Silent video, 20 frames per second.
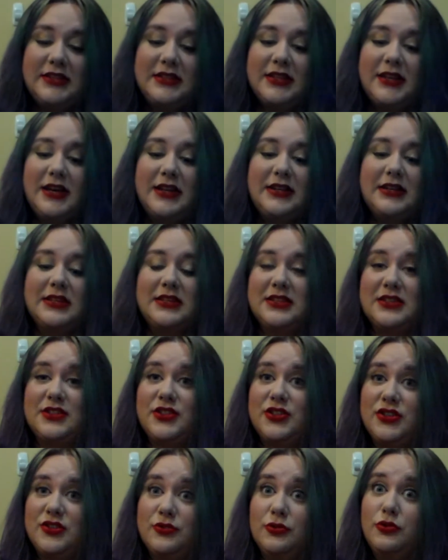I did because
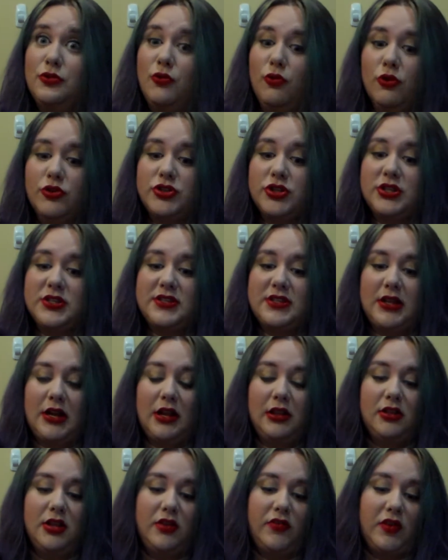this is gorgeous
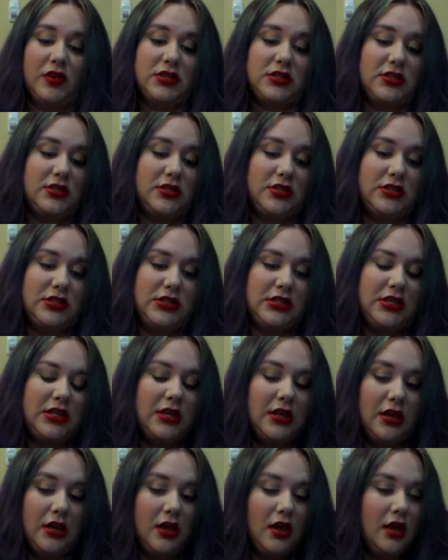and I love it.
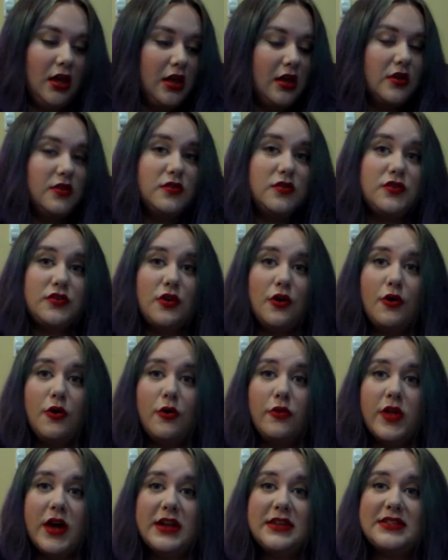
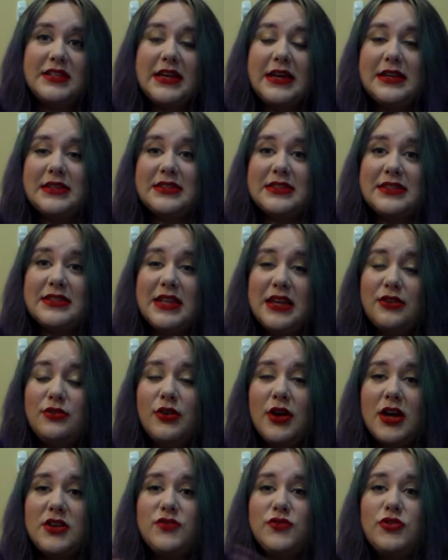So that is it. Thank
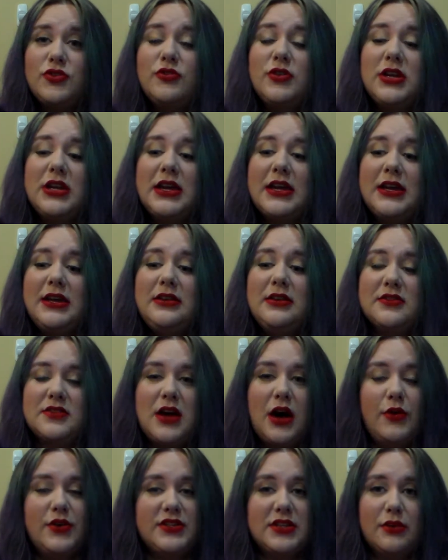you guys for tuning in.
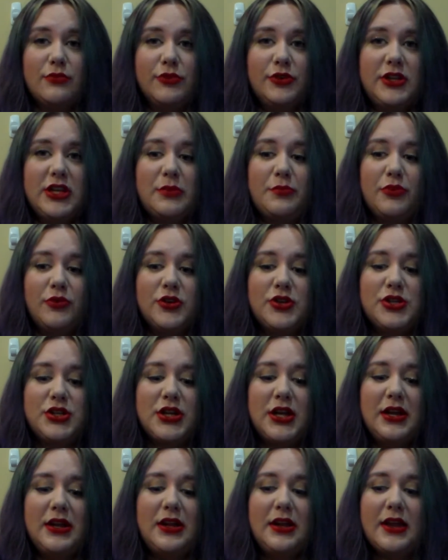As always, I really
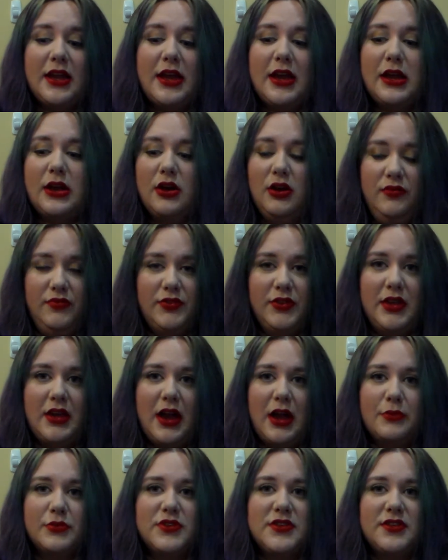appreciate it, and
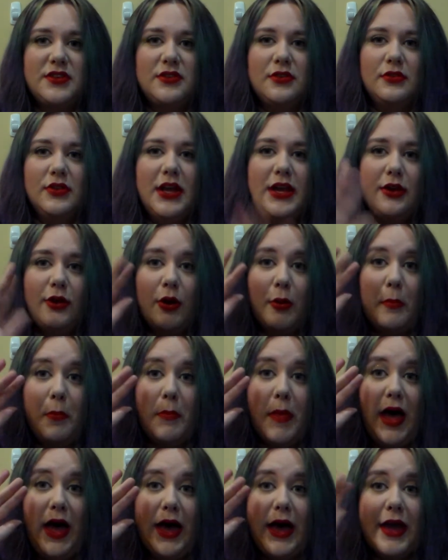hopefully I will see you later.
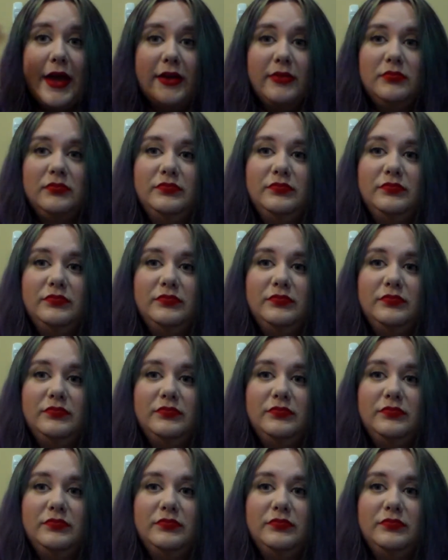Bye!